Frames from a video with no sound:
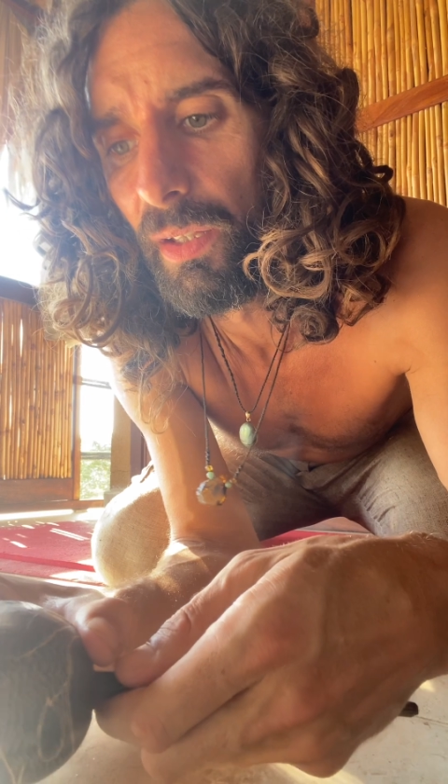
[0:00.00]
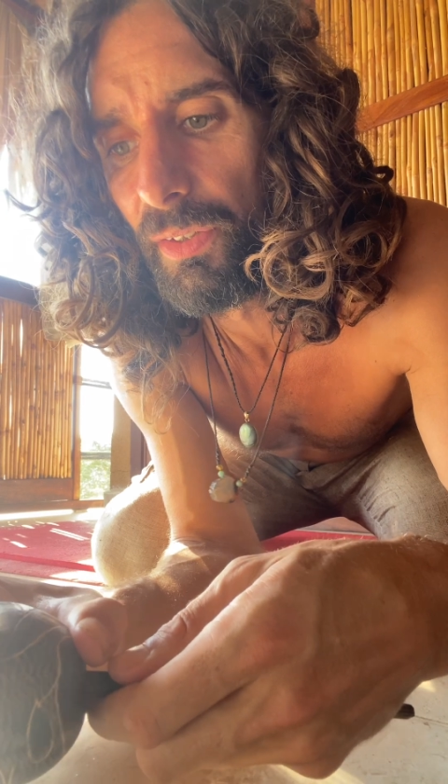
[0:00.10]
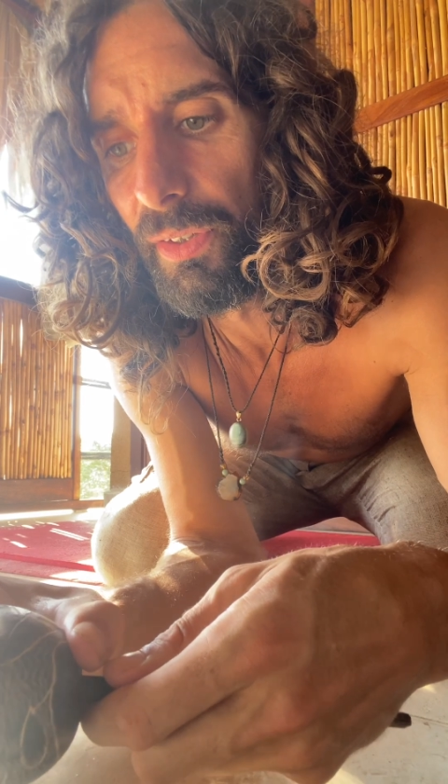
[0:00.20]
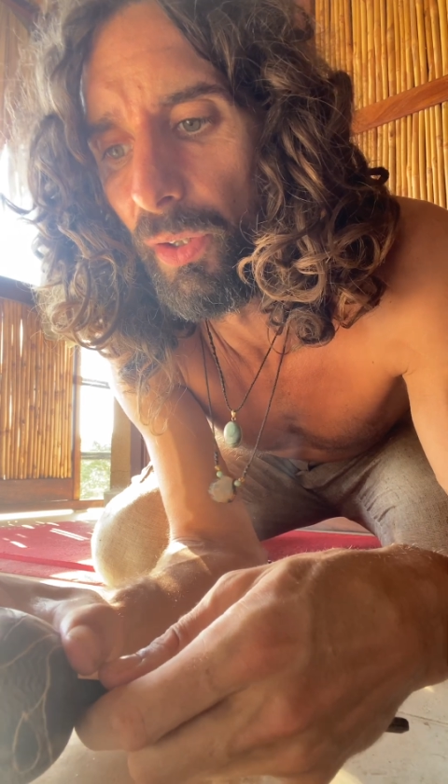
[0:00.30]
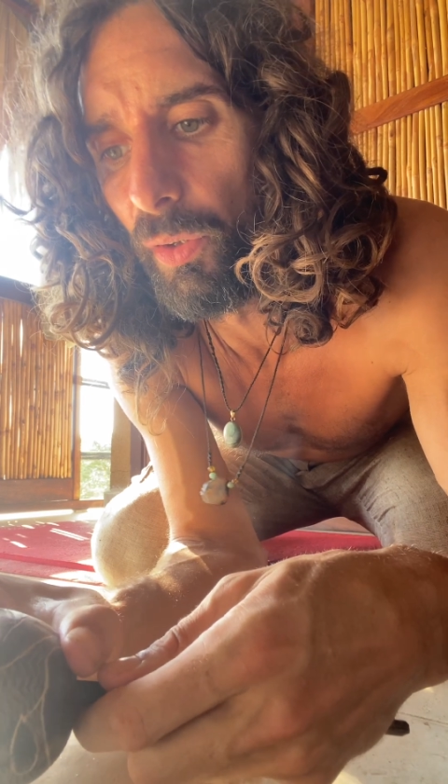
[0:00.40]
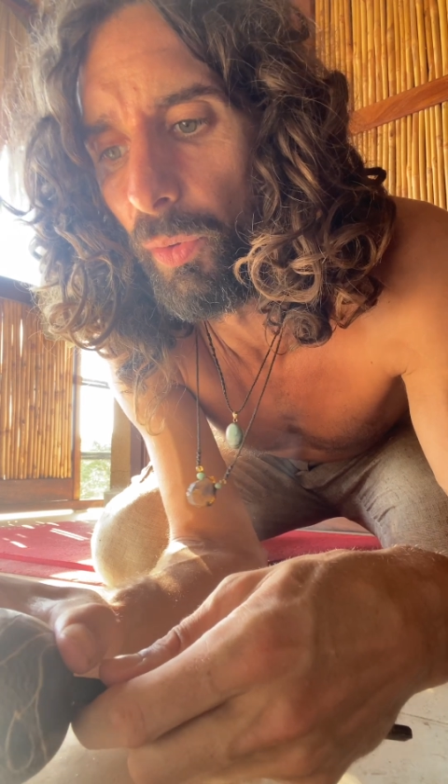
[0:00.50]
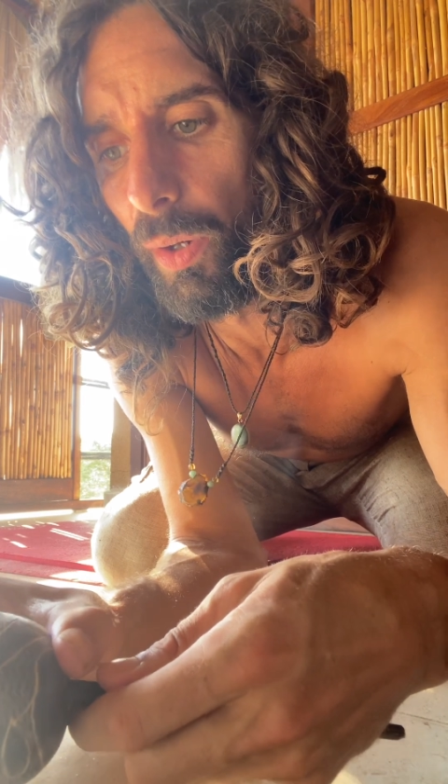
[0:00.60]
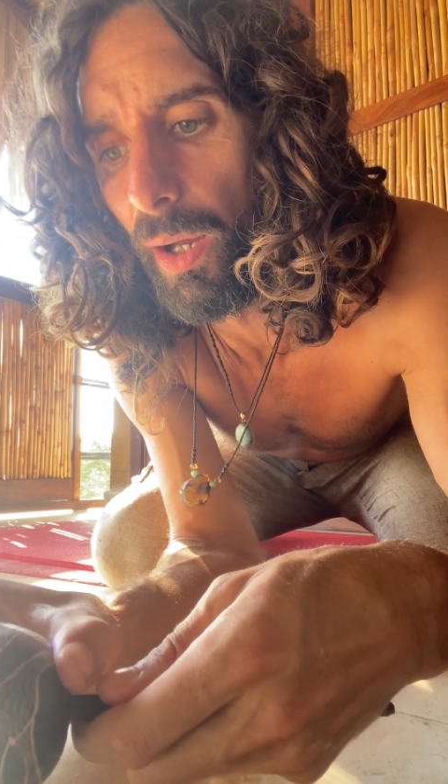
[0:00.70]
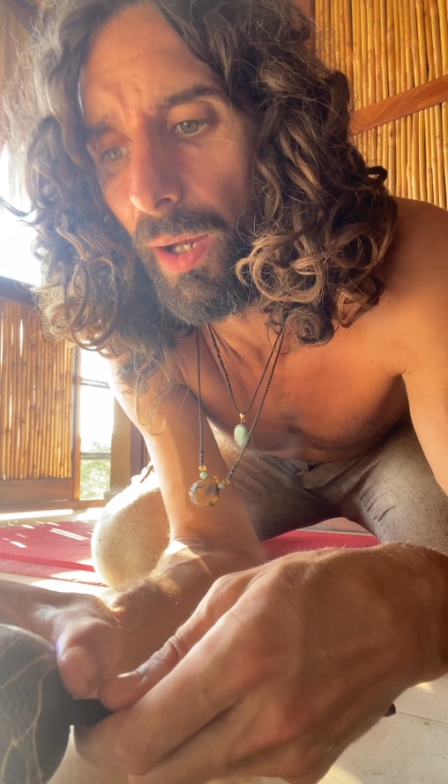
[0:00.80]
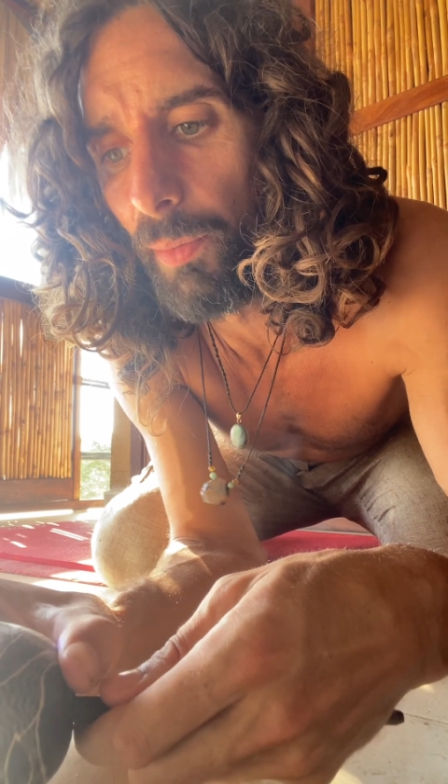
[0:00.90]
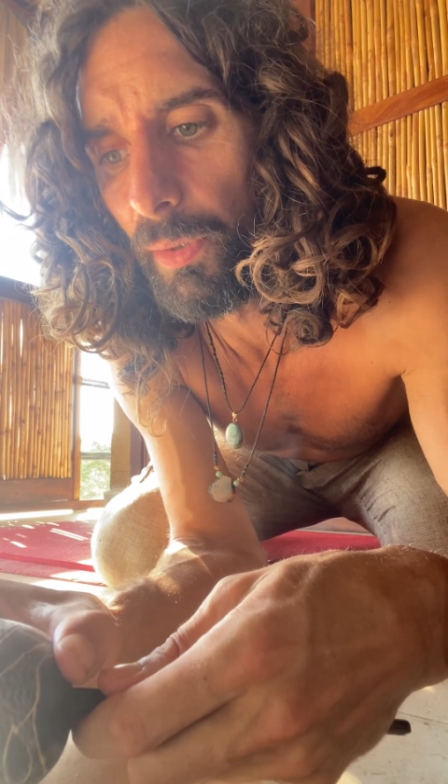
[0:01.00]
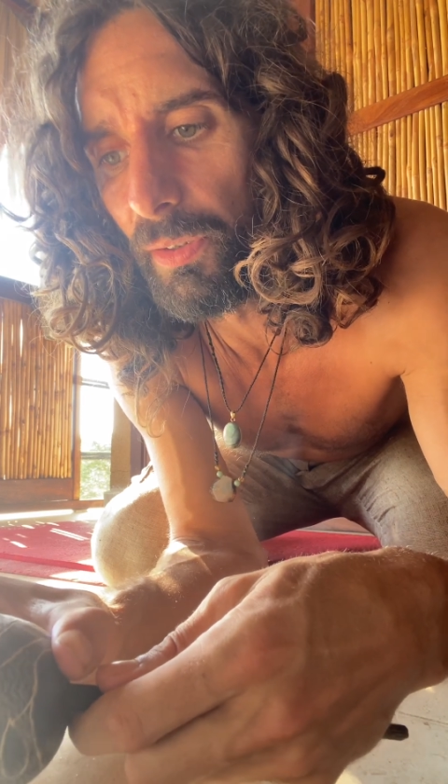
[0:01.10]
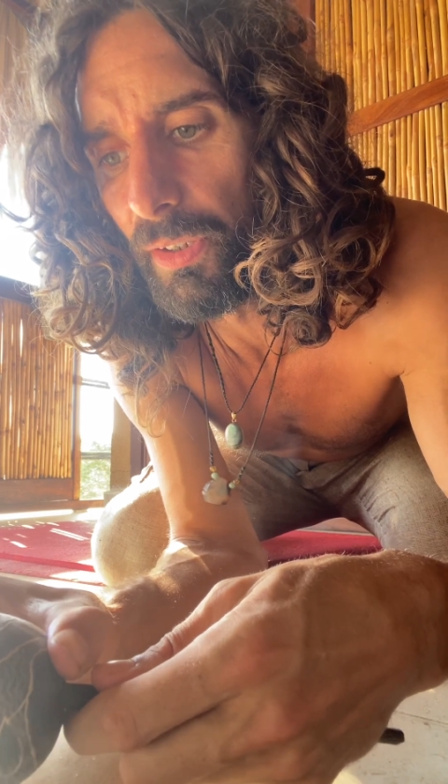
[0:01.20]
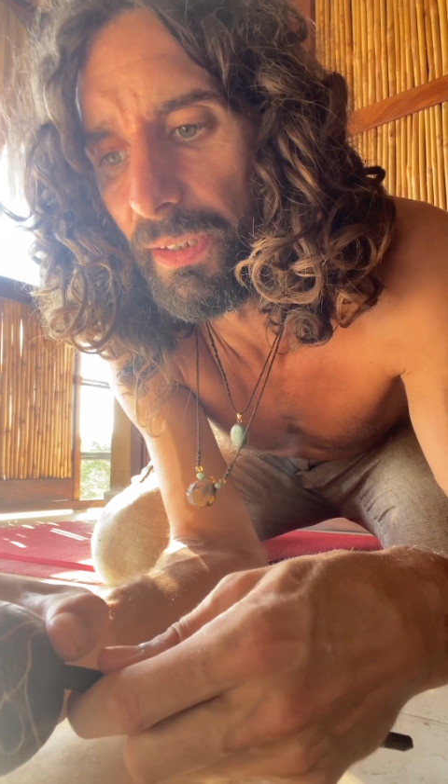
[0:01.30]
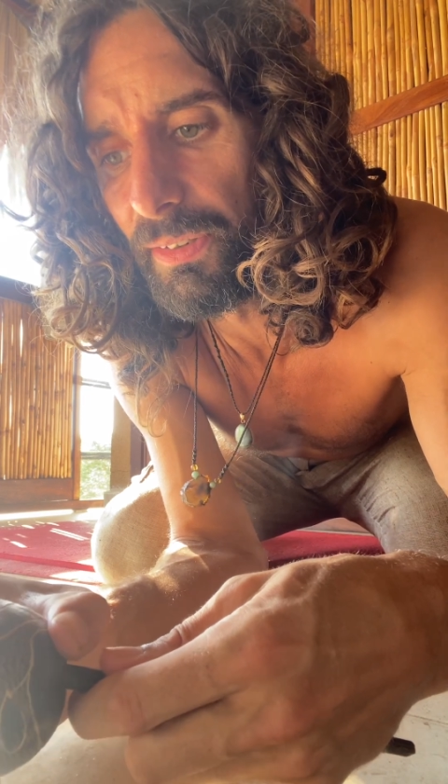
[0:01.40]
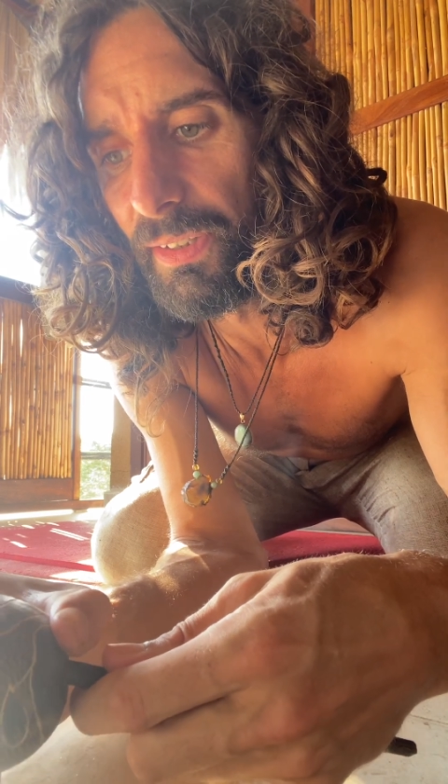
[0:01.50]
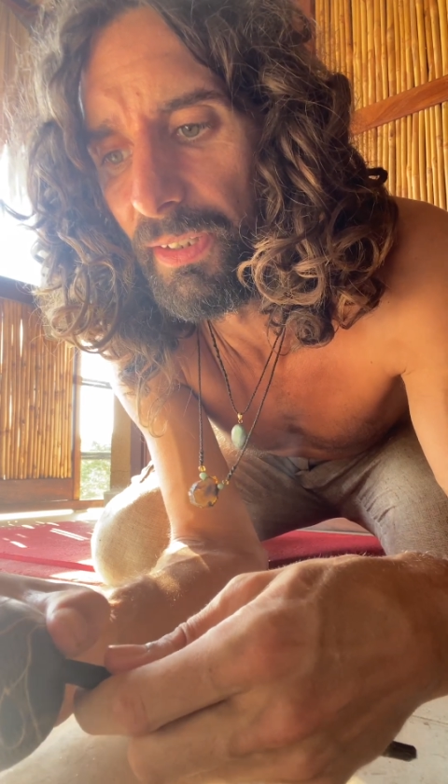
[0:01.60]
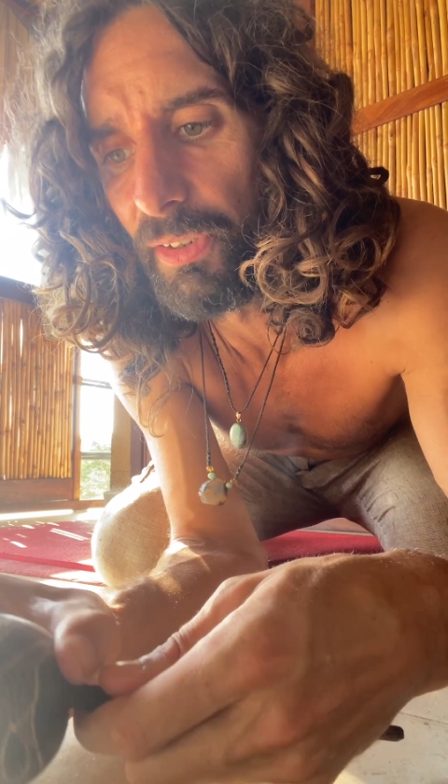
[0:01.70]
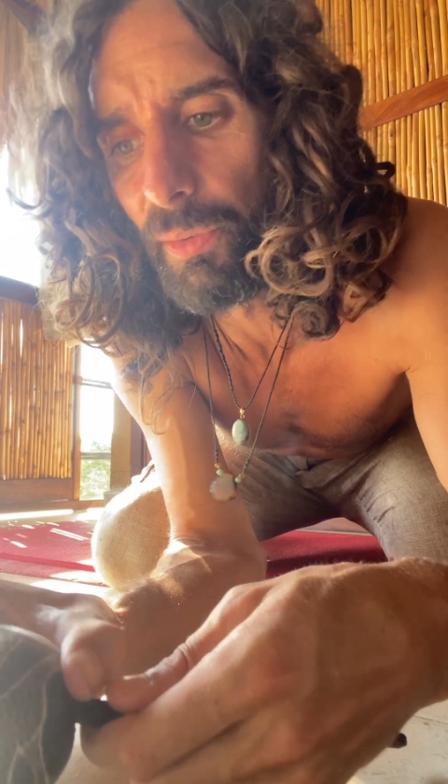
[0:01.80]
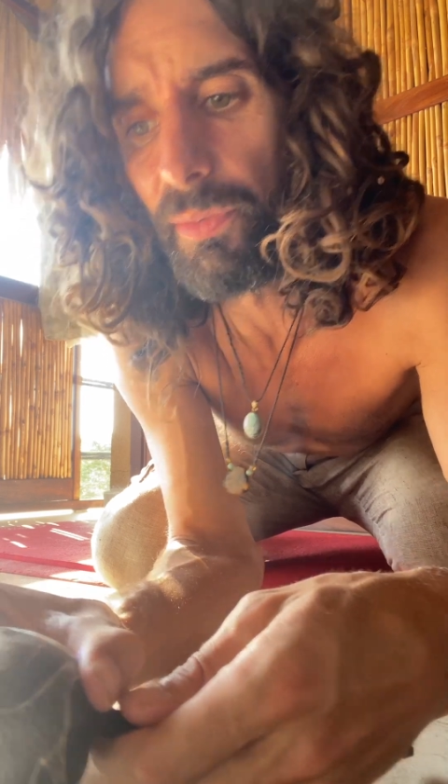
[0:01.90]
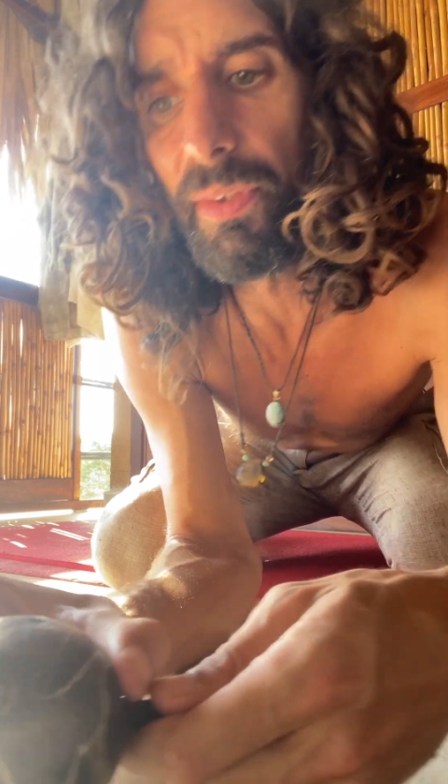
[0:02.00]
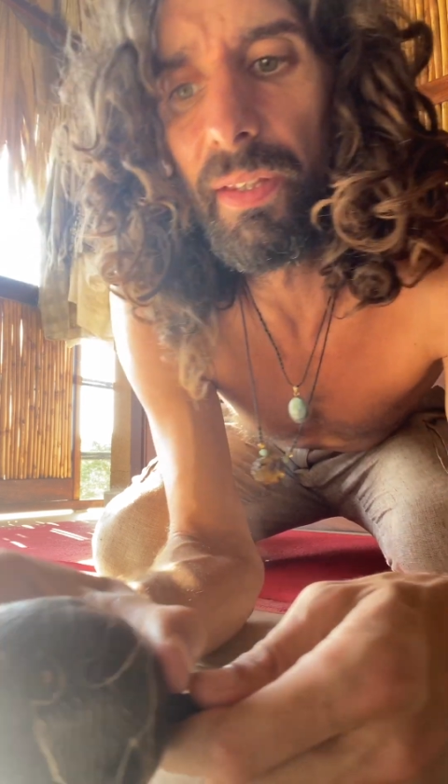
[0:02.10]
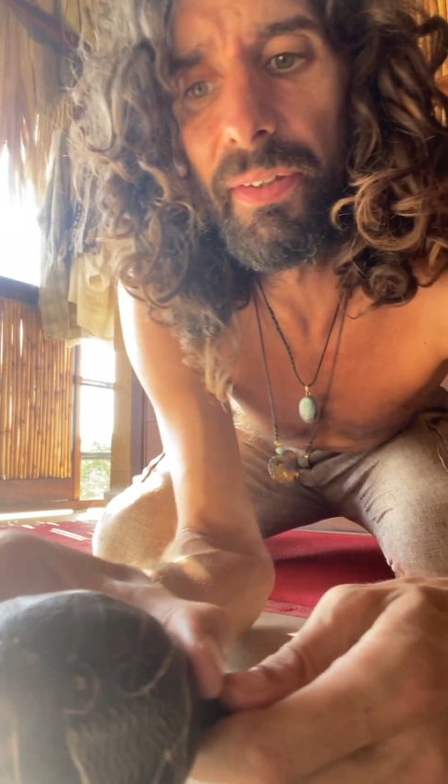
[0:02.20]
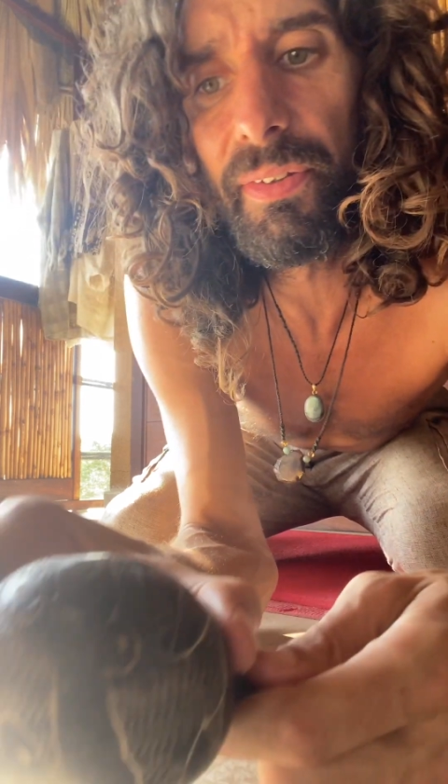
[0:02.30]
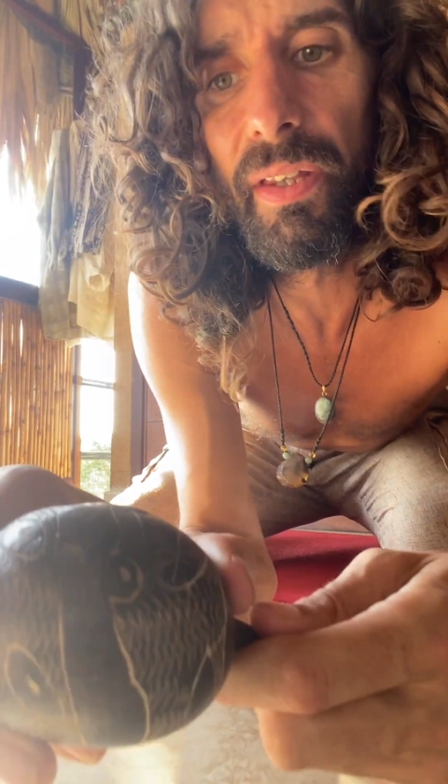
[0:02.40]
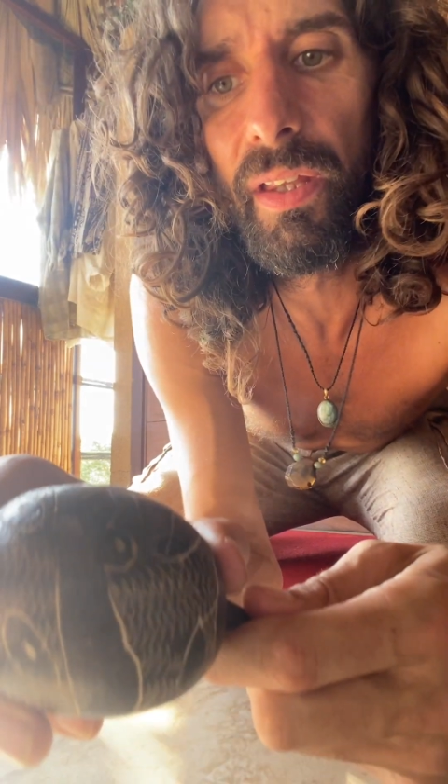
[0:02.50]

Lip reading: So I'm going to continue with this